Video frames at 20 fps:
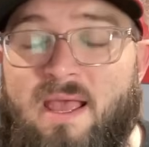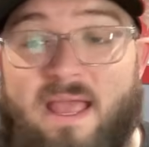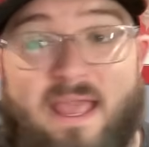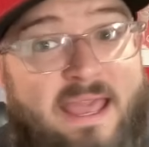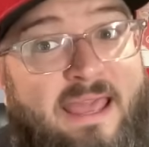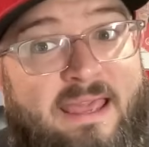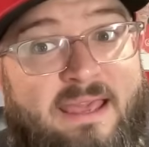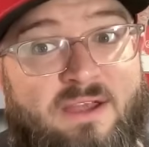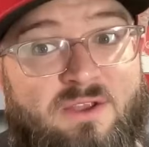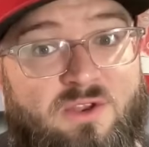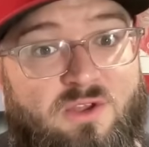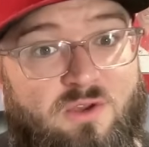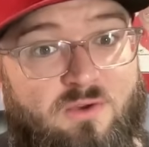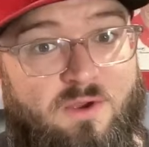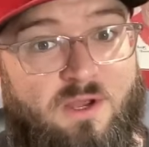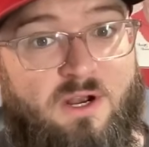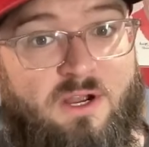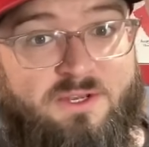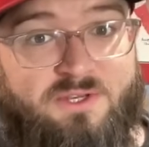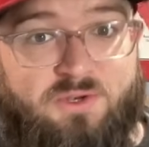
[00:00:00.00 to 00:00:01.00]
And you
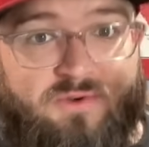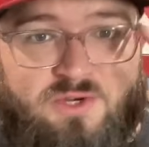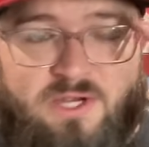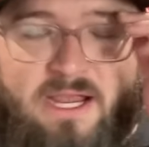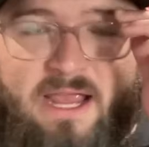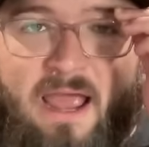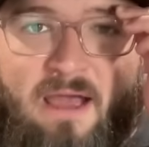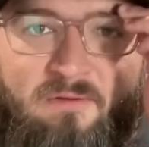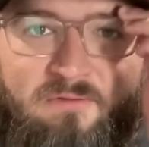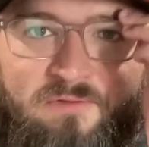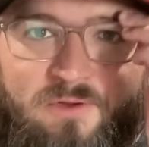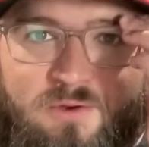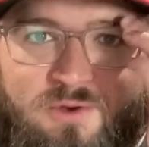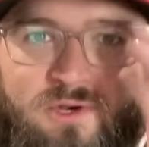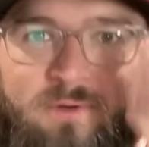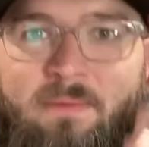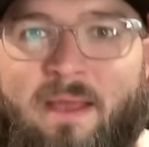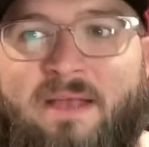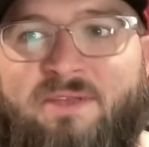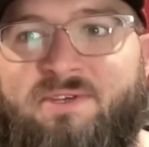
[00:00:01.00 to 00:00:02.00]
can also check out
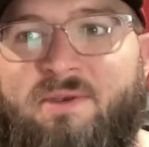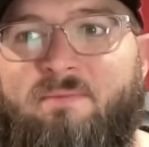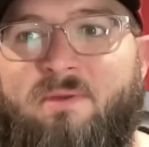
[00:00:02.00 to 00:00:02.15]
future bets.